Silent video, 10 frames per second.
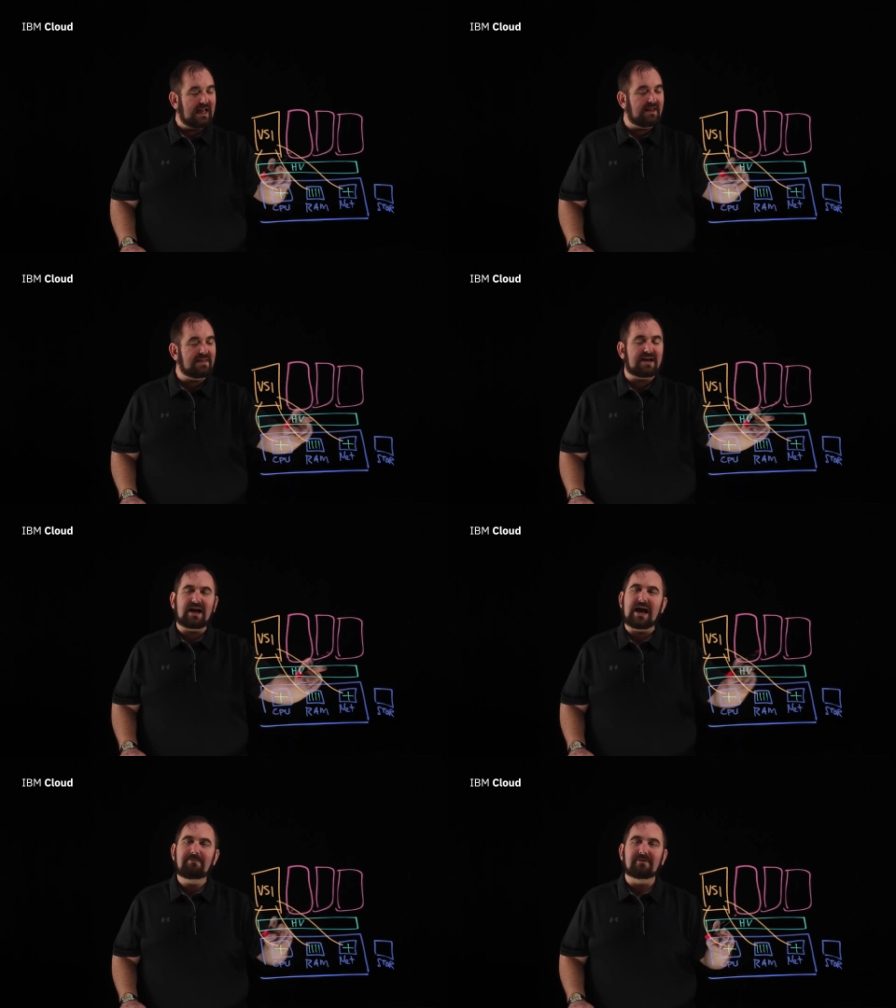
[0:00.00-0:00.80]
And that
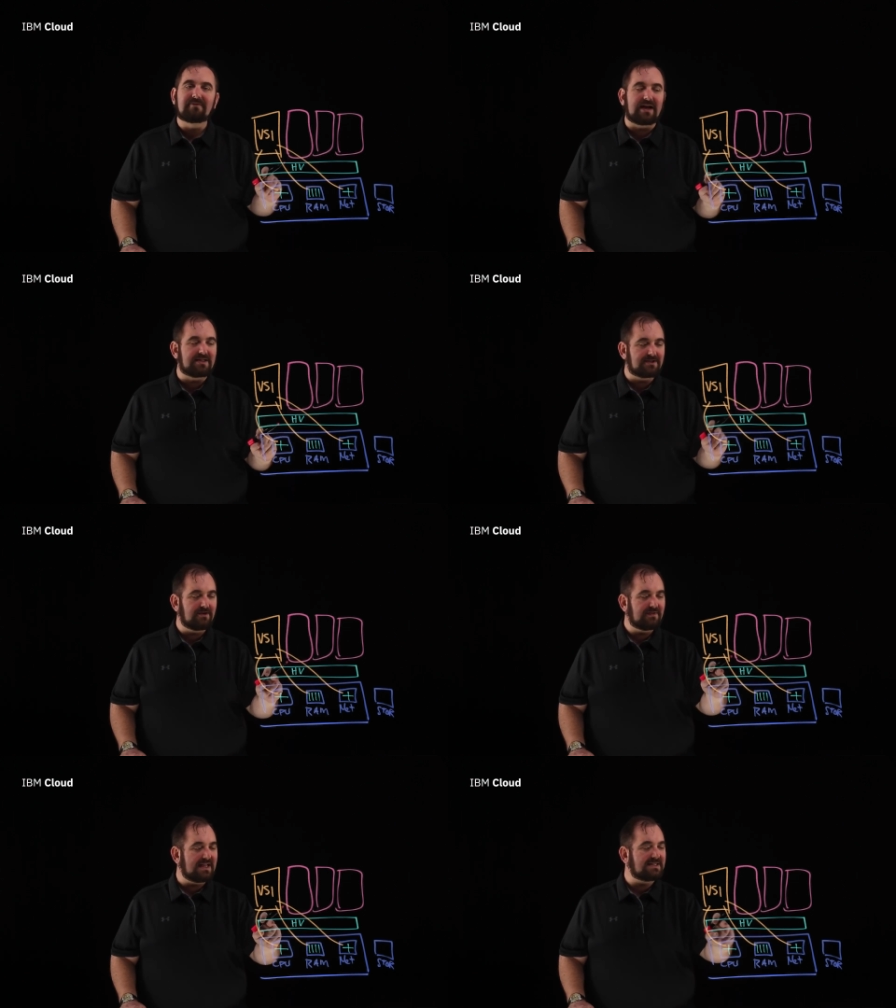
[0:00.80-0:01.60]

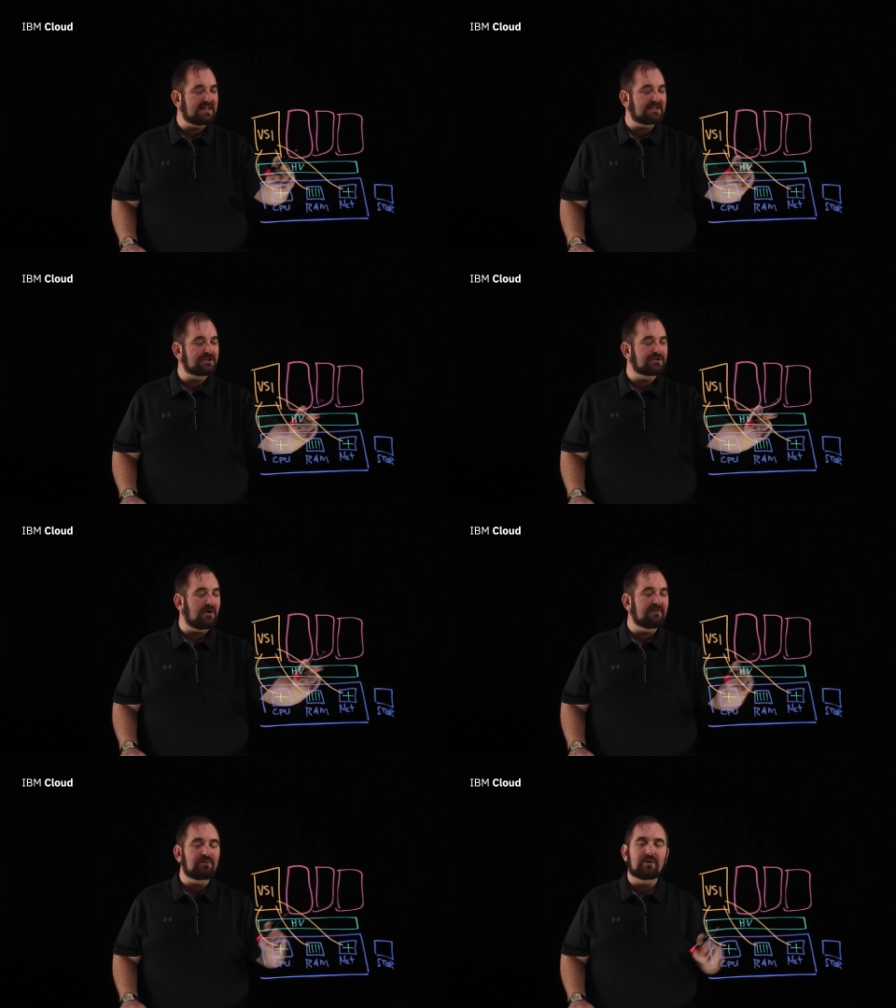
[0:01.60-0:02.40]
hypervisor, that's that
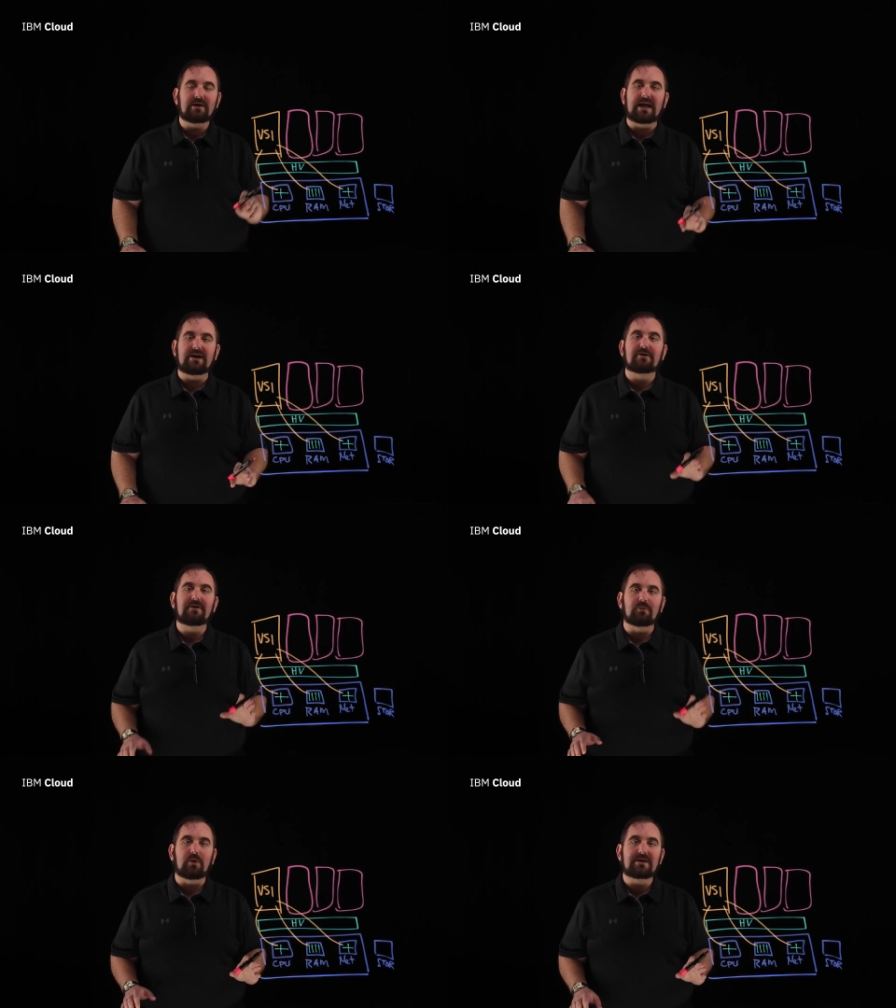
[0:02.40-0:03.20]
software layer
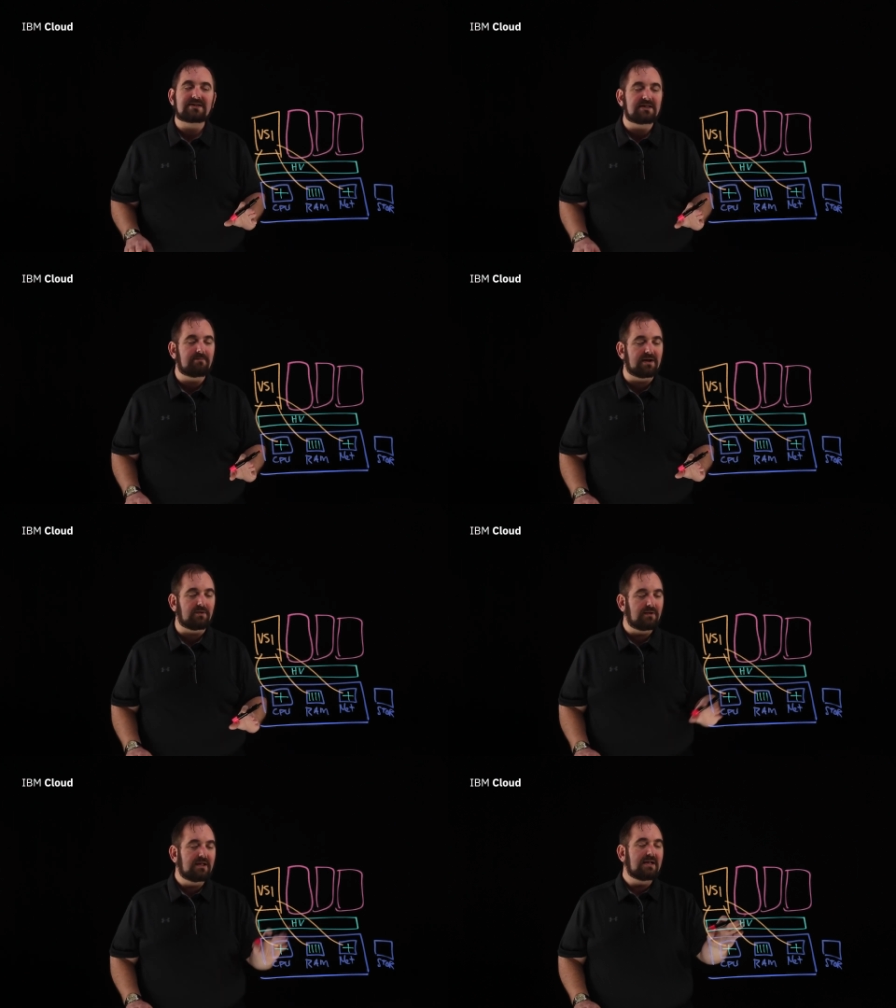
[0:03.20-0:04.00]
that runs in the
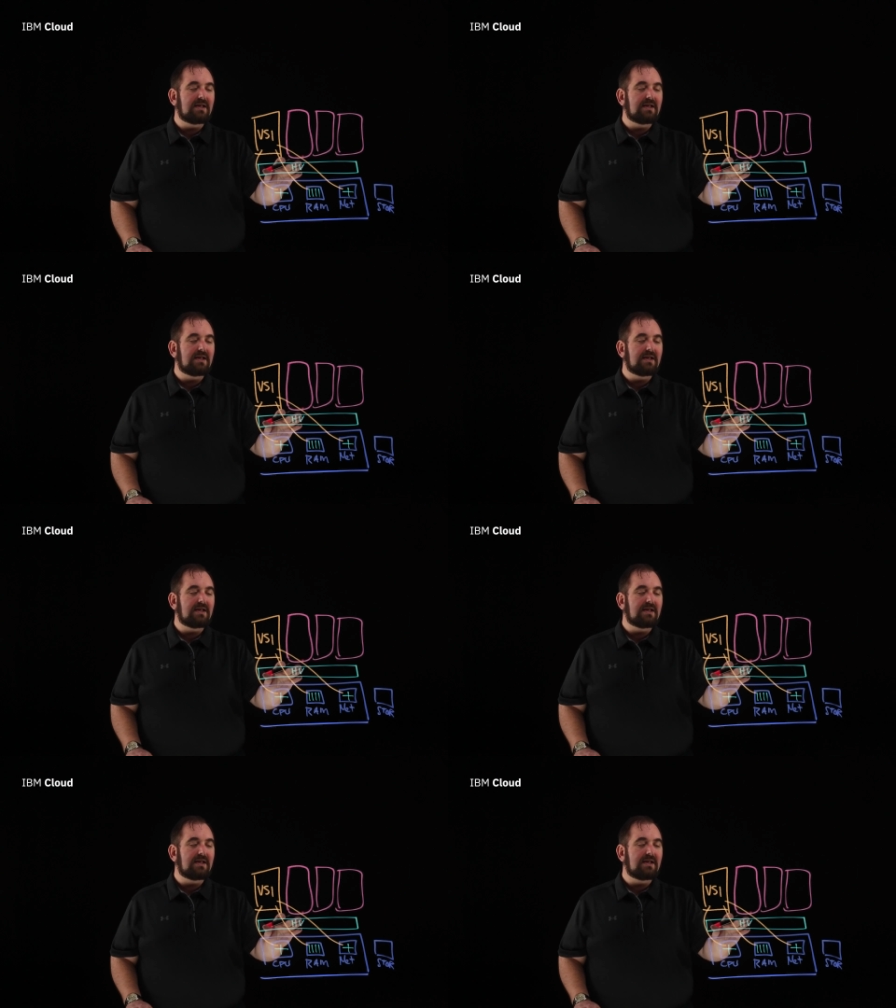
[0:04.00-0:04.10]
middle,